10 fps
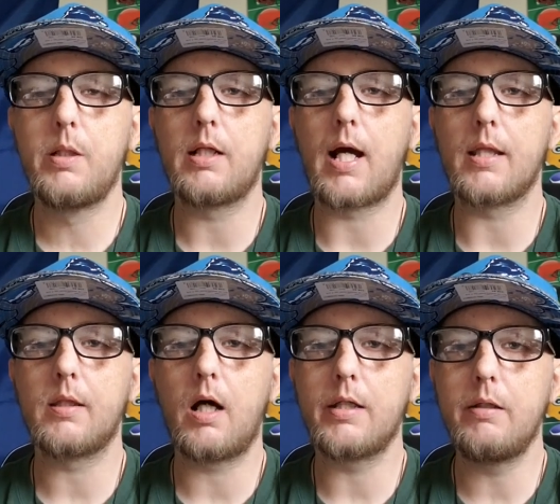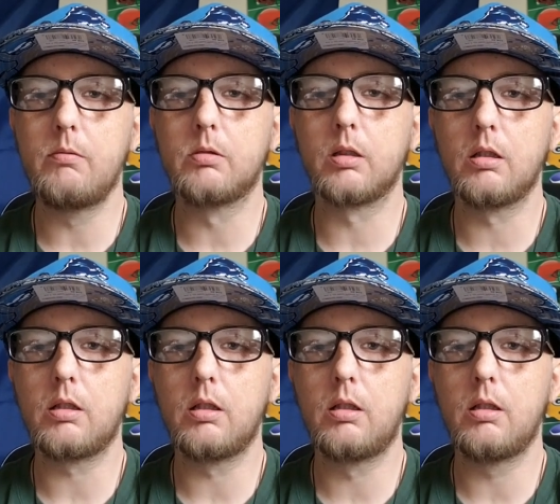I thought he was
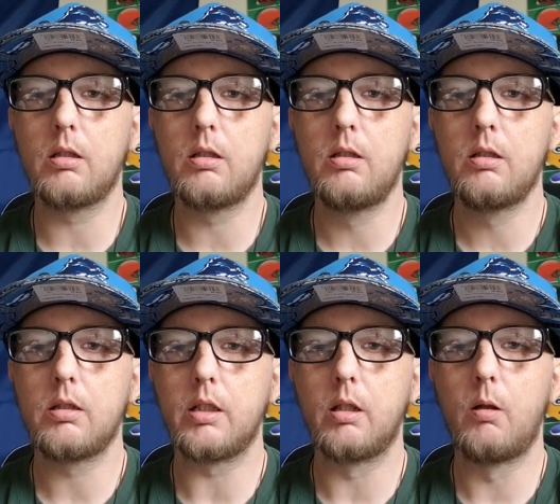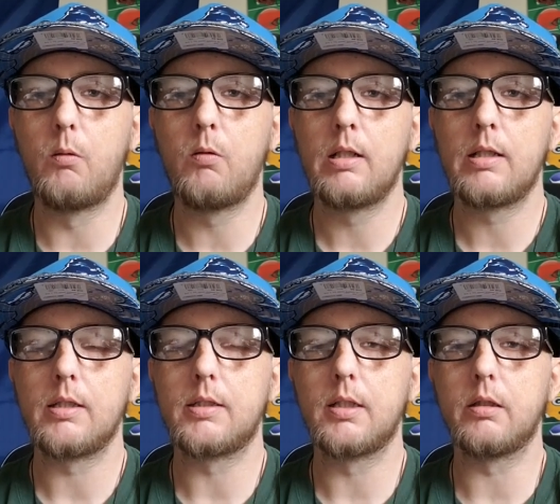looking good,
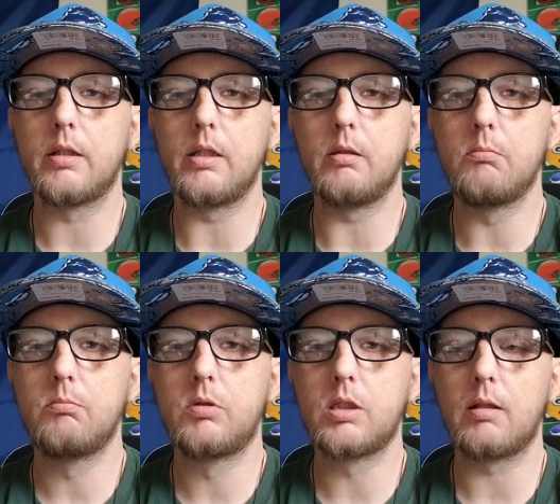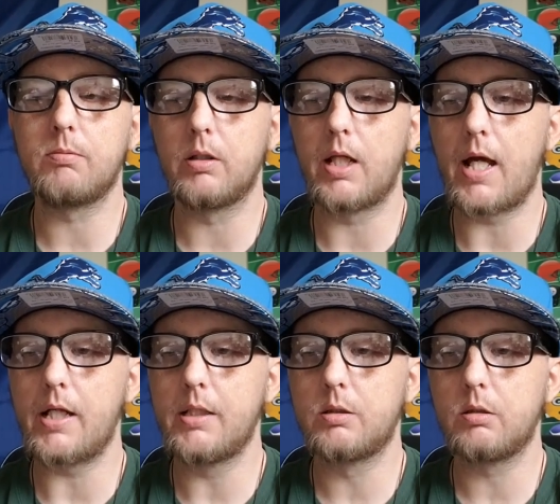until he suffered that
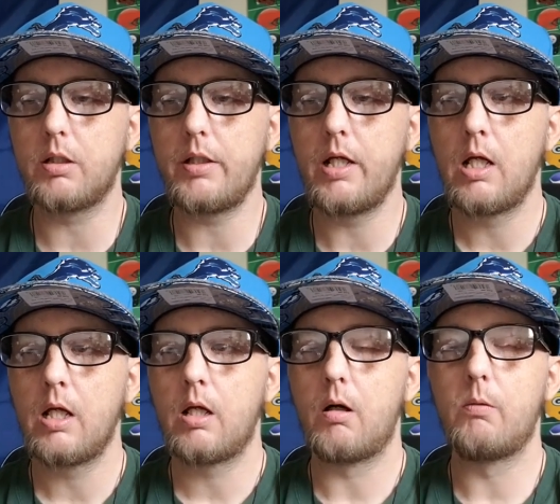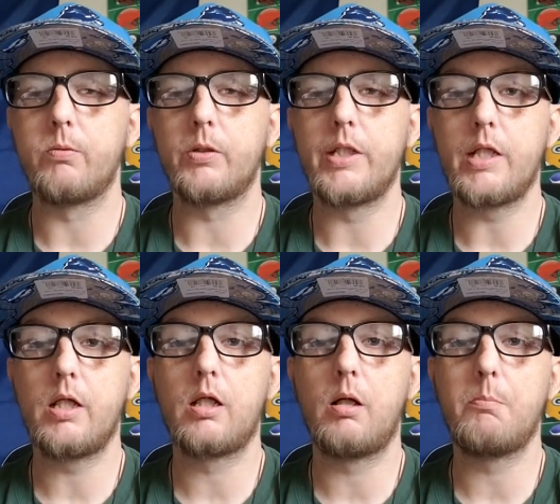injury. Hopefully he can
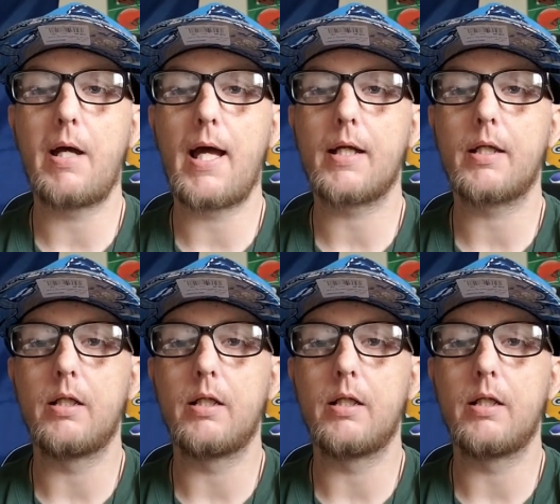come back